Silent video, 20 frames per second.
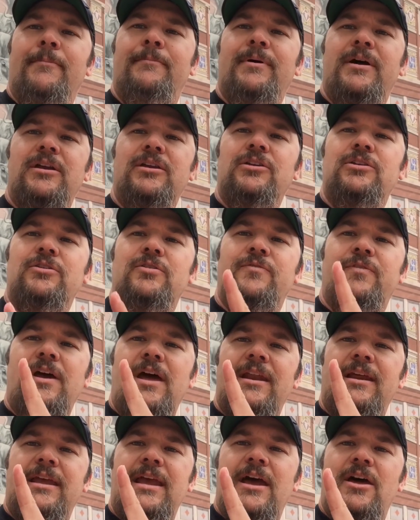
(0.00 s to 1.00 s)
But you've
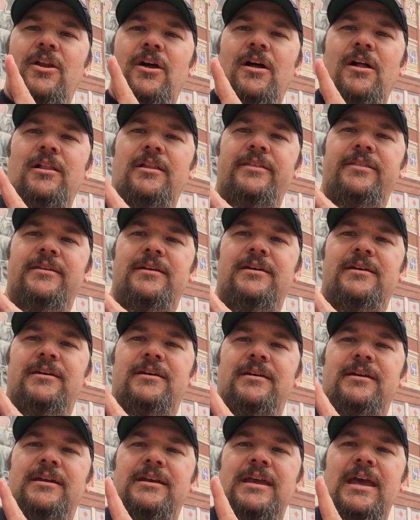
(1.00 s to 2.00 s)
got to count all of
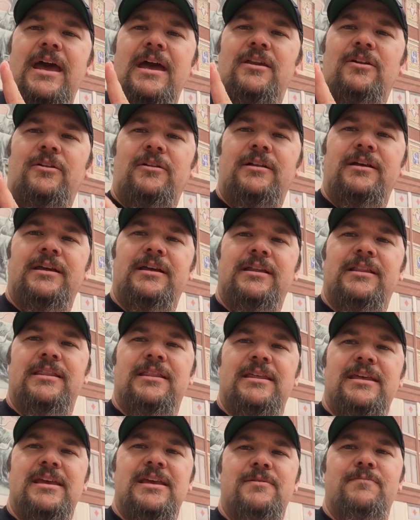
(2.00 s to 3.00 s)
the cattle
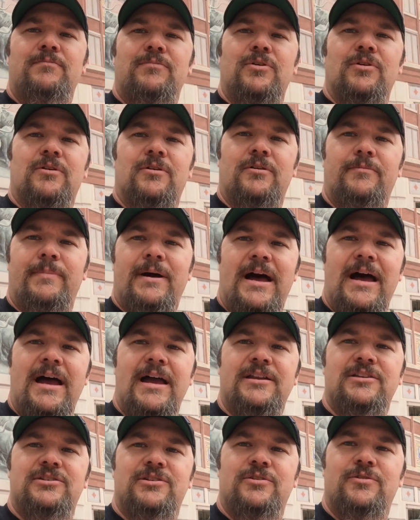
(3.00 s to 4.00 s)
in the mural
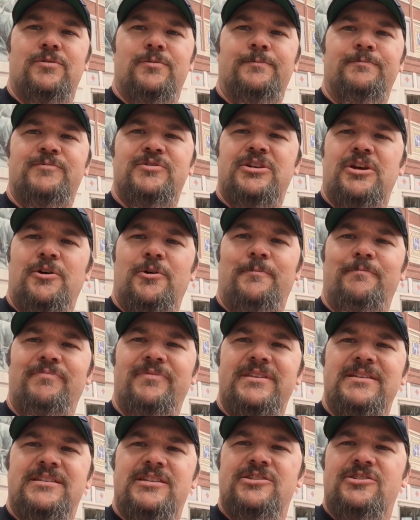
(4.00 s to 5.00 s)
behind you, so
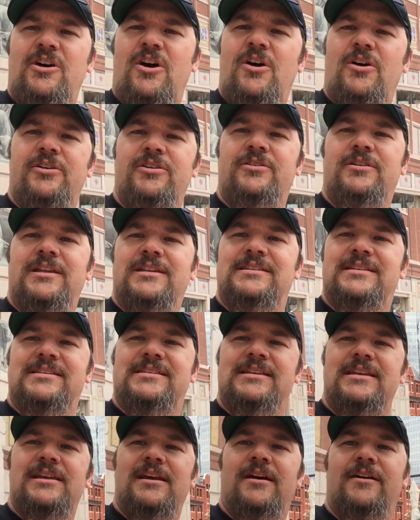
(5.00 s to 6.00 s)
this is all you get to
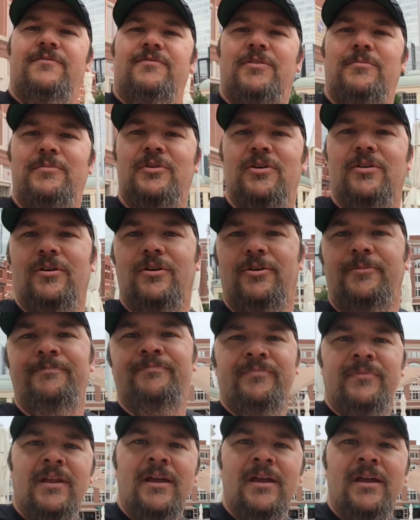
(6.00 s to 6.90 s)
see of the mural.